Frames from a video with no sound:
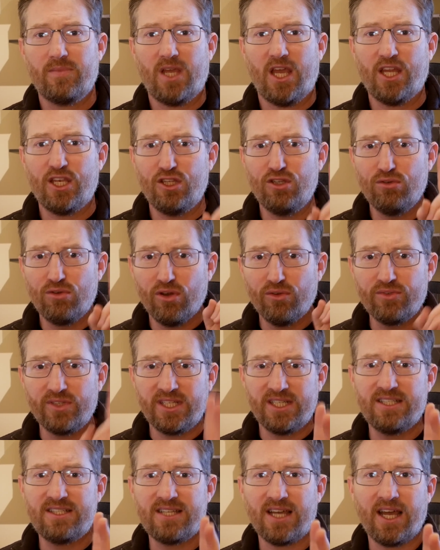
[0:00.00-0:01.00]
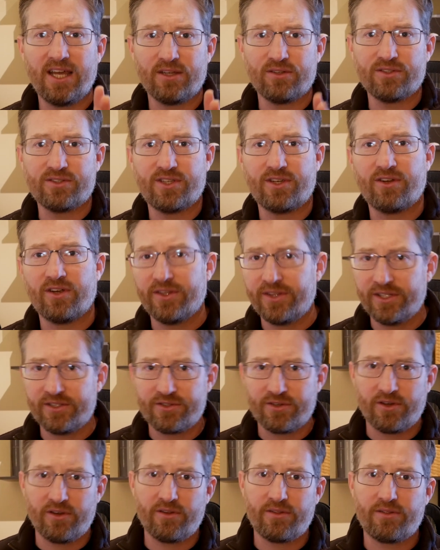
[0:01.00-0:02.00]
And you don't need titles here on this
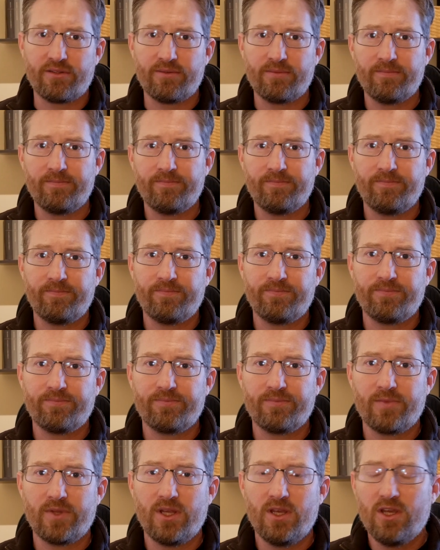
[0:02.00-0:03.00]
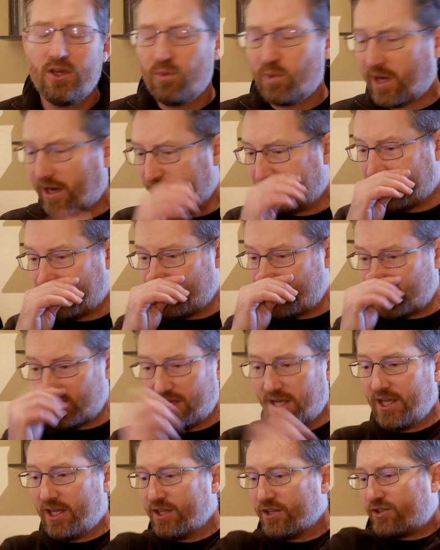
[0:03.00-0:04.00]
earth. When I first
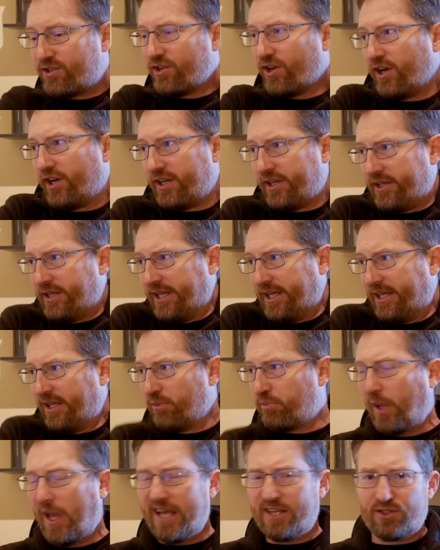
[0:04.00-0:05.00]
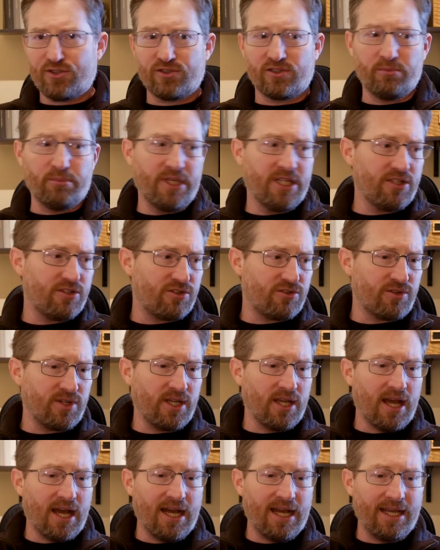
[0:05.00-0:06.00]
started in the pastoral
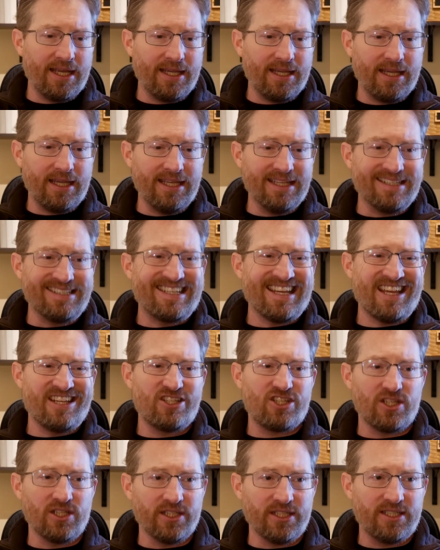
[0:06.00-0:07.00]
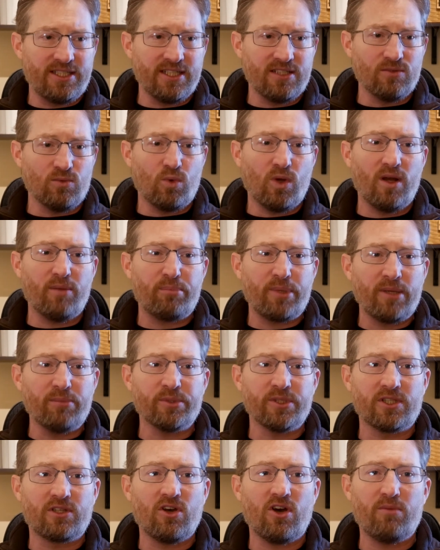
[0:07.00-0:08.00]
ministry, I intentionally didn't want people
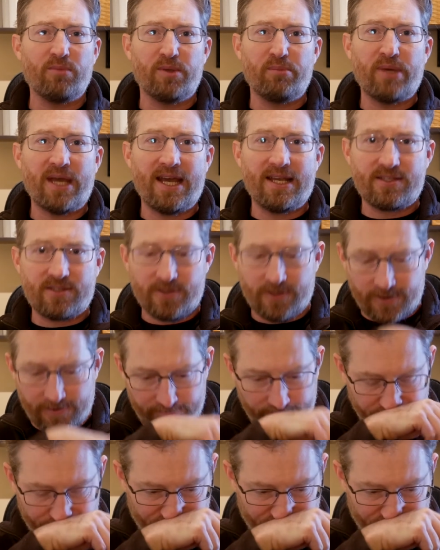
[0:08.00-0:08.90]
to call me pastor.